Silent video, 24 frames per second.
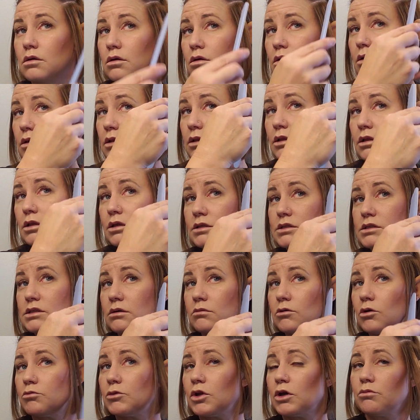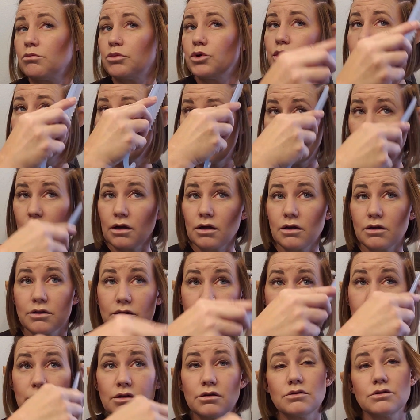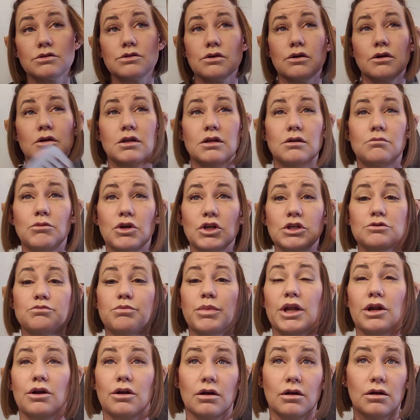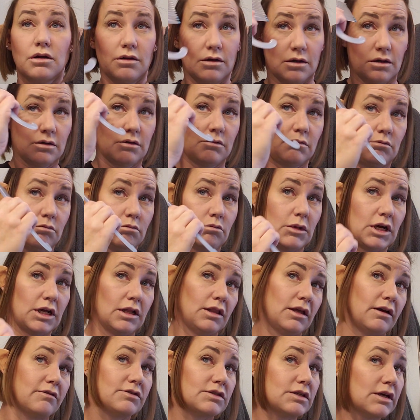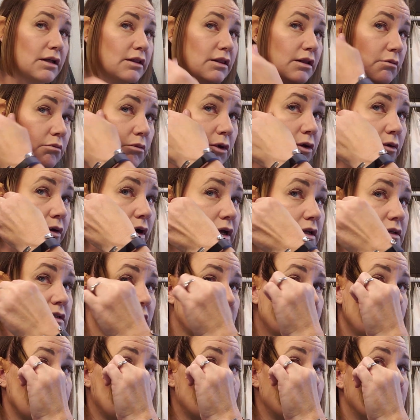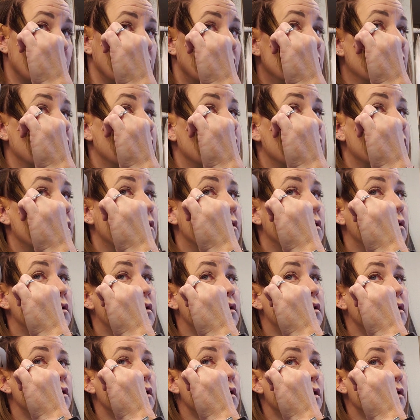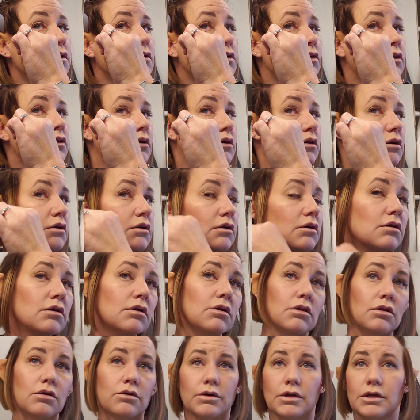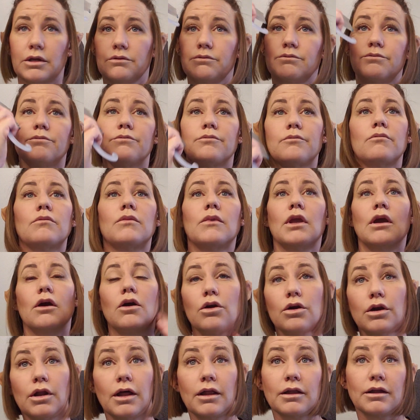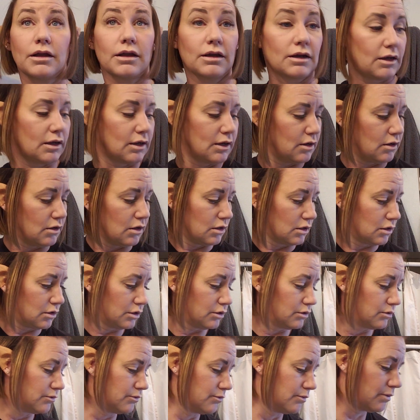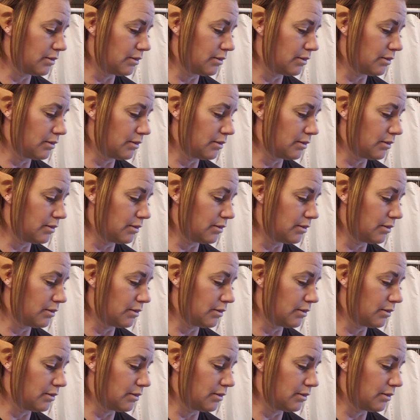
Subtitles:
And this time I'm not pulling hair out of the glue, so I did much better on my left side than my right side at gluing, or not getting hair in glue.